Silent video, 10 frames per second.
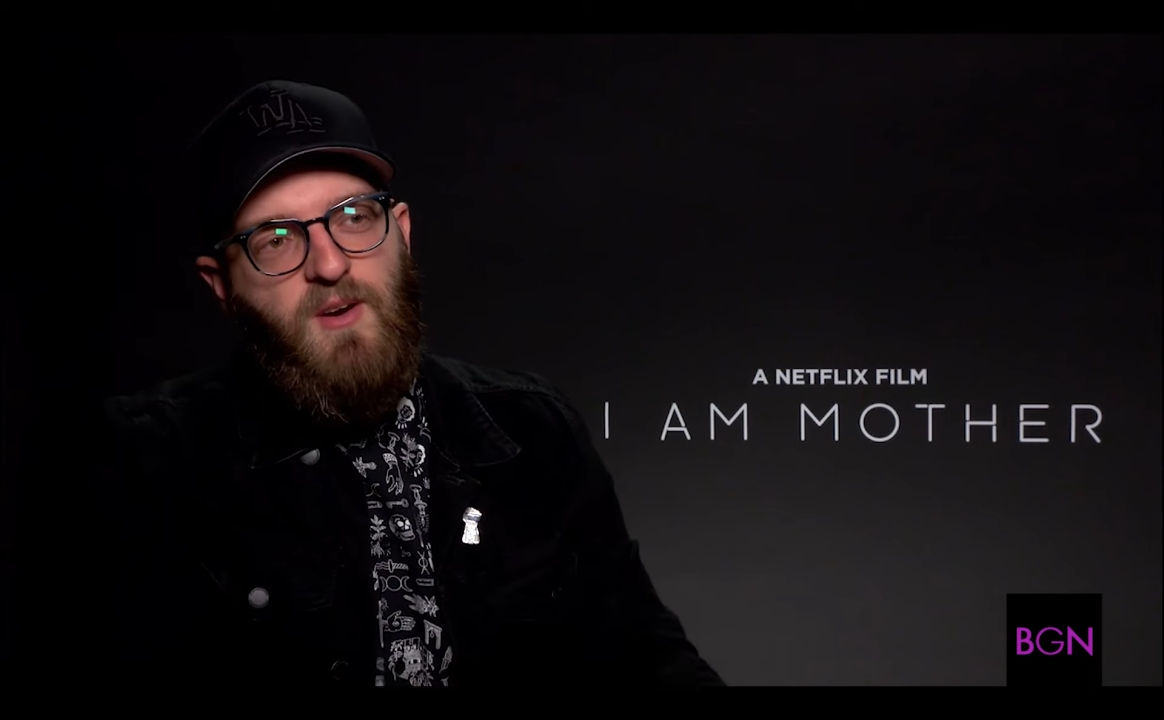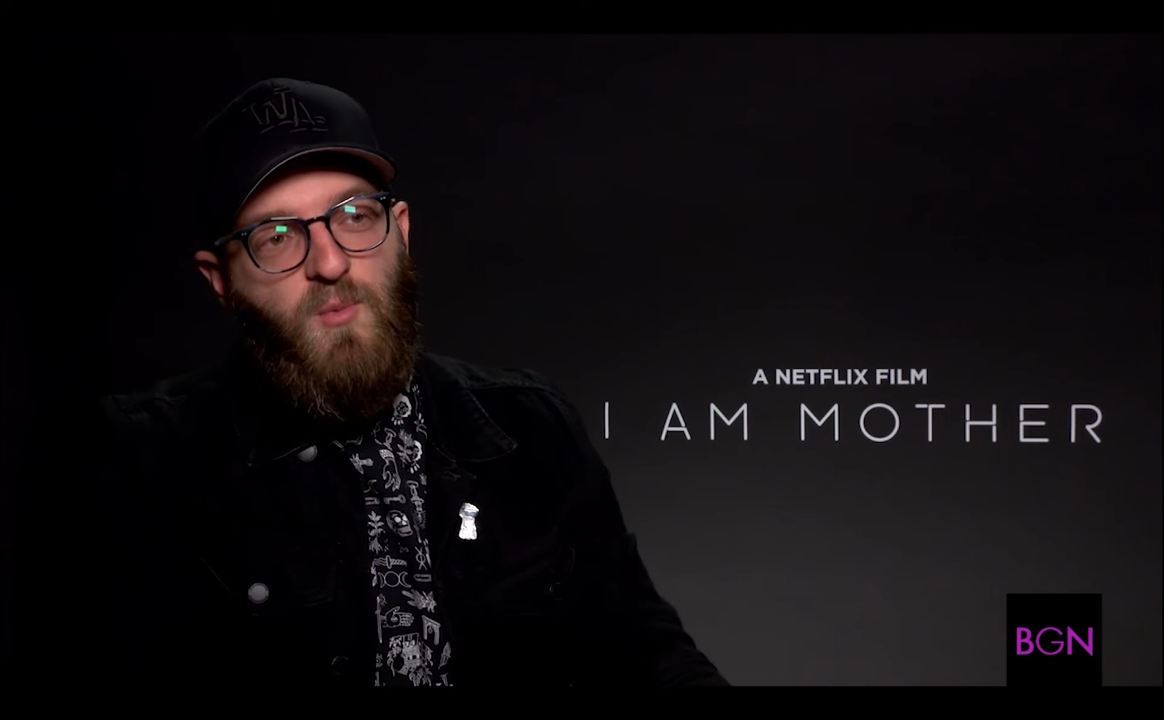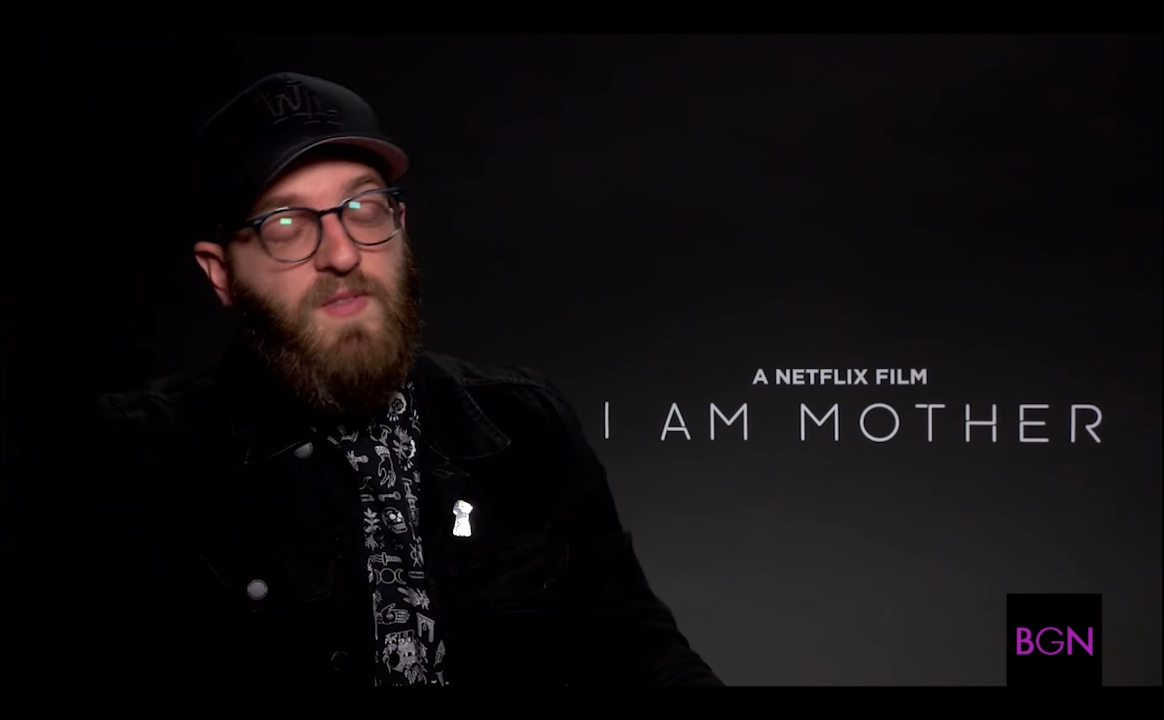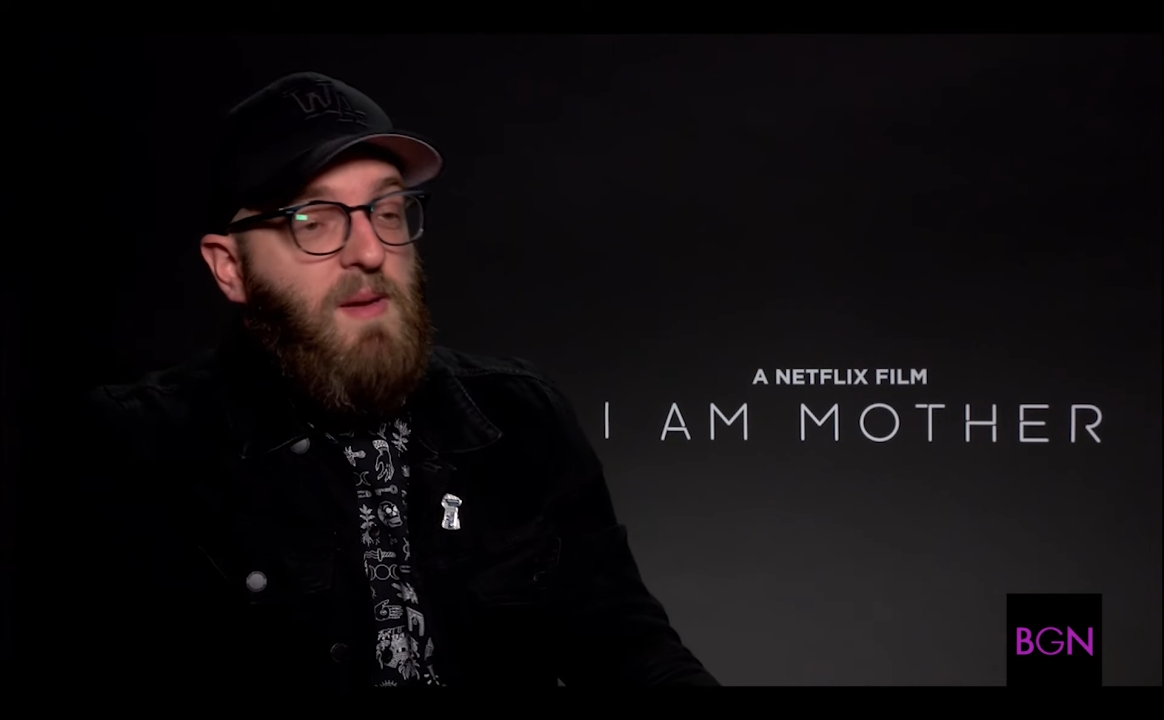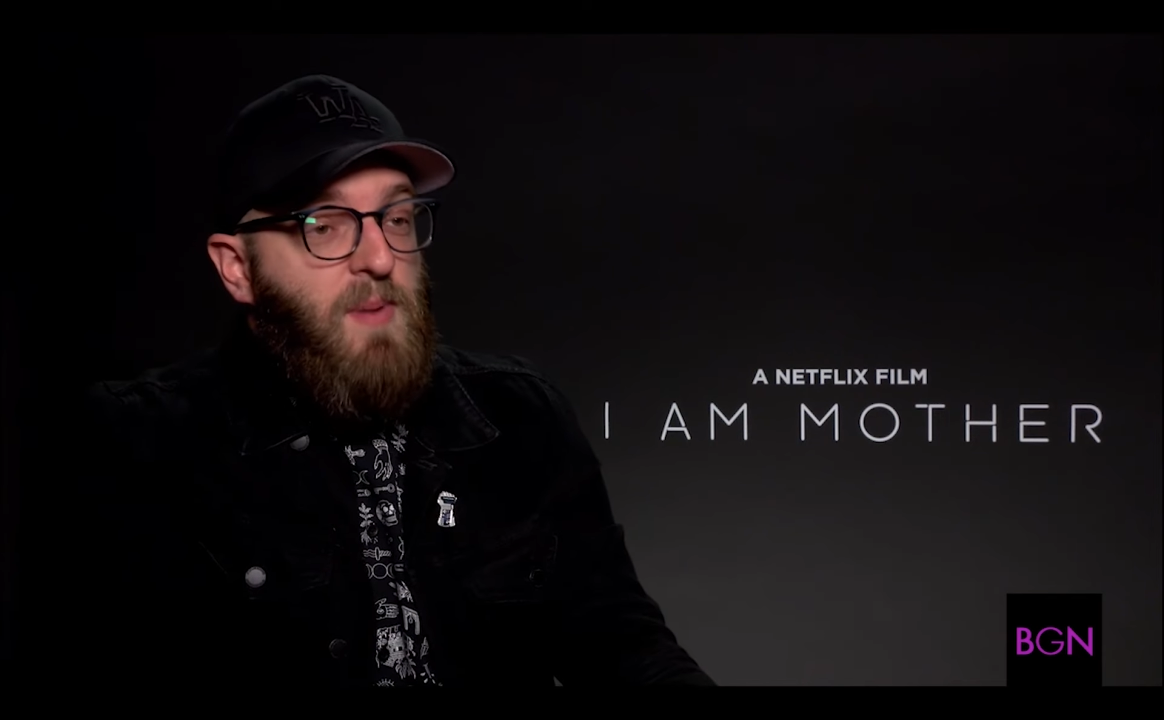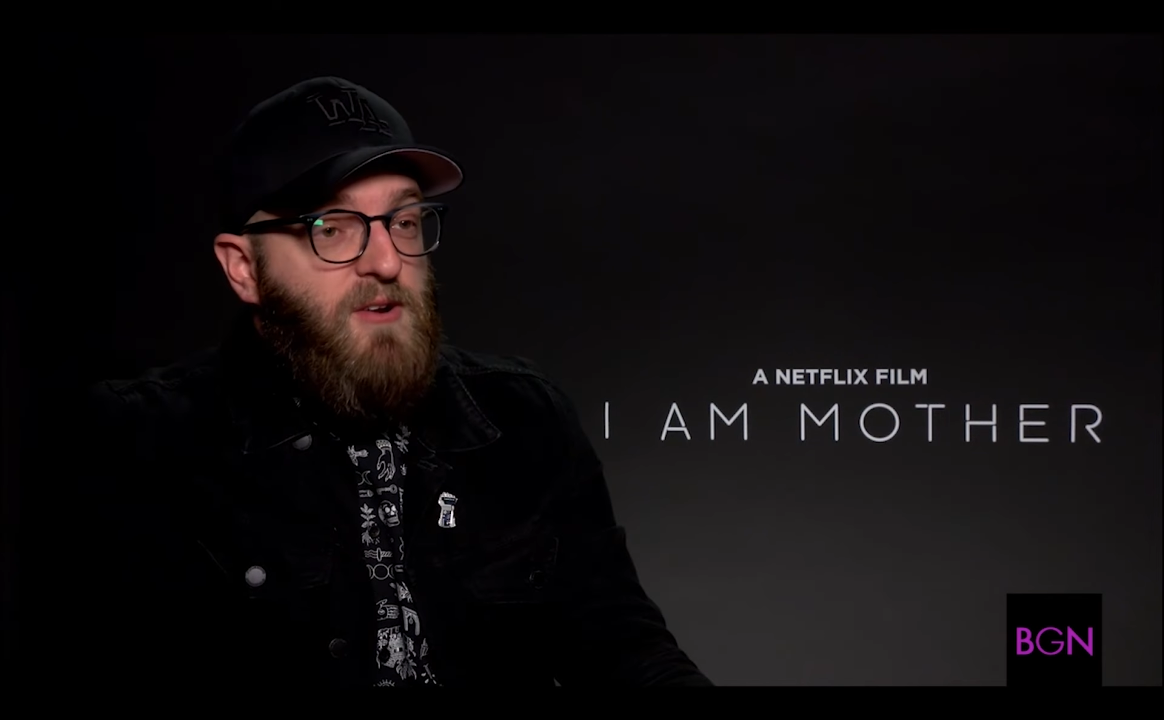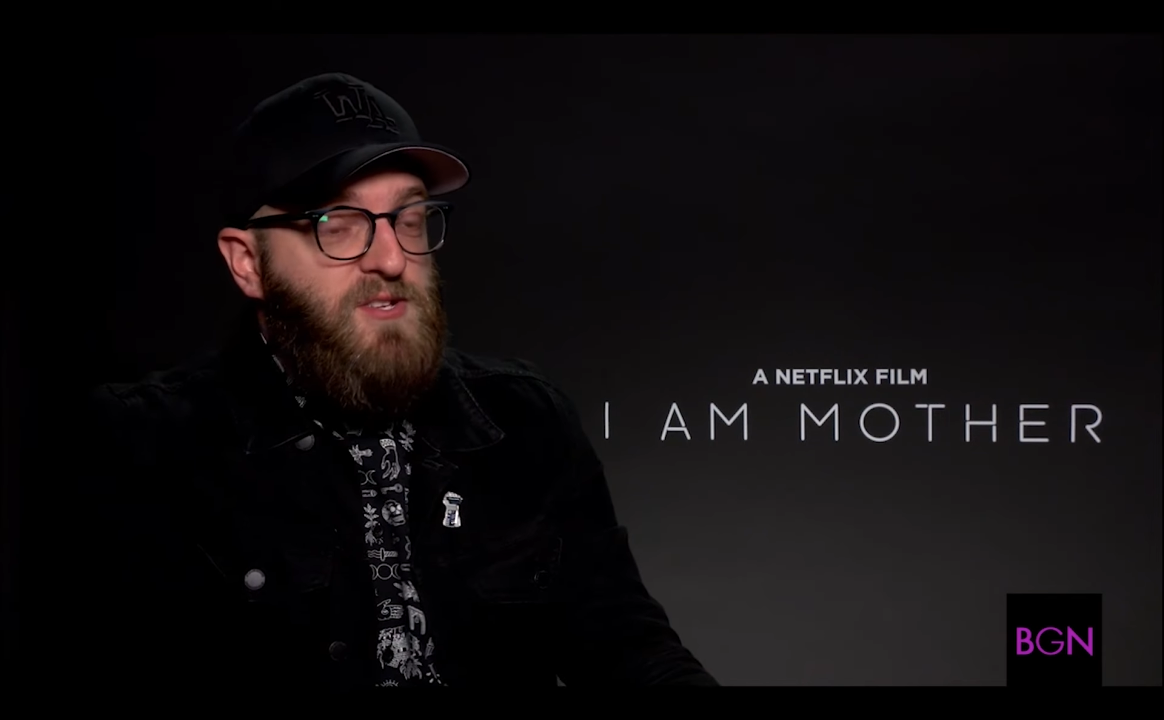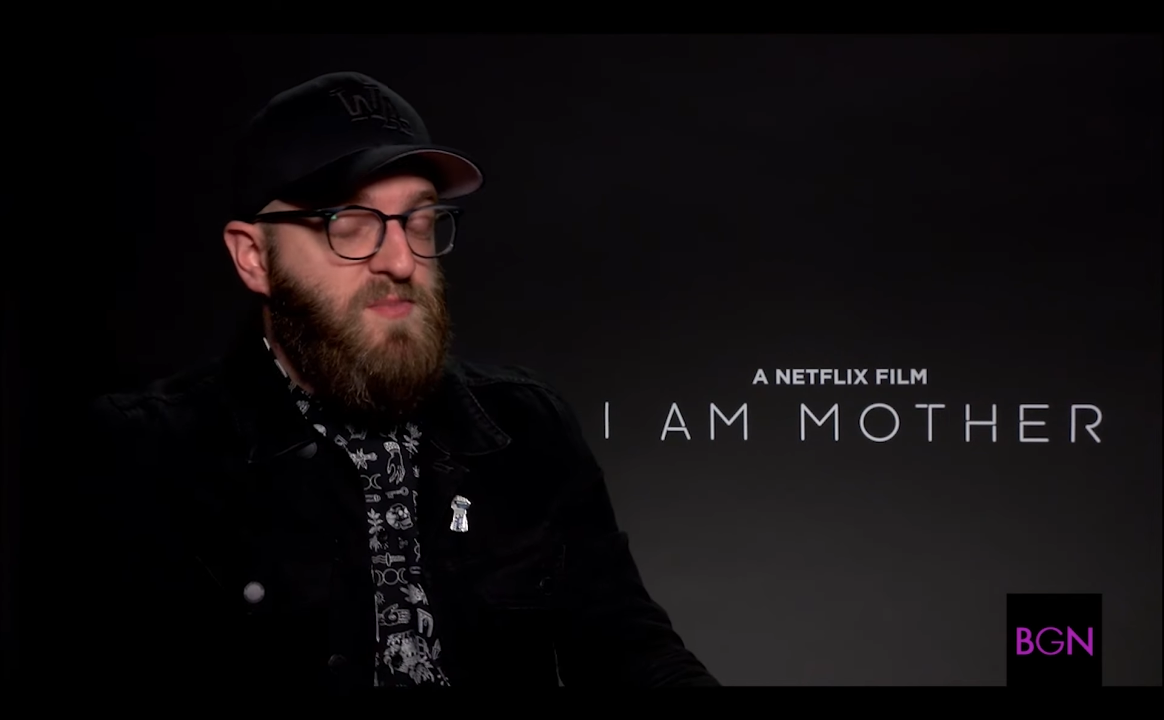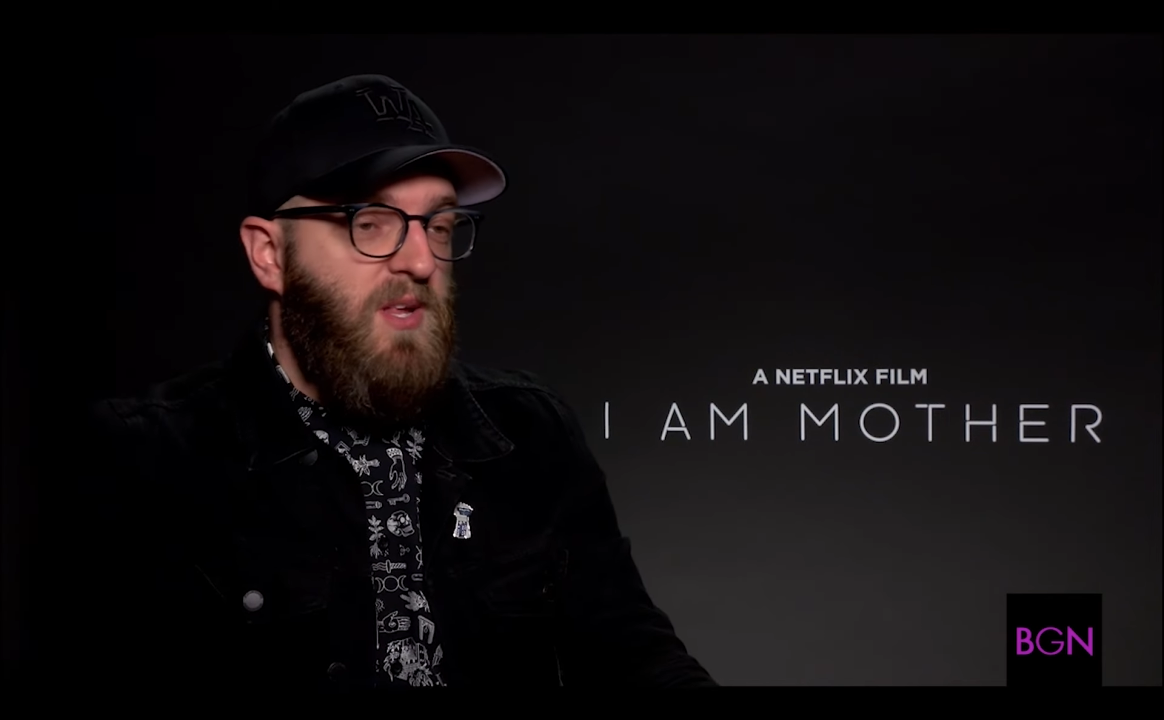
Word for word: what their parents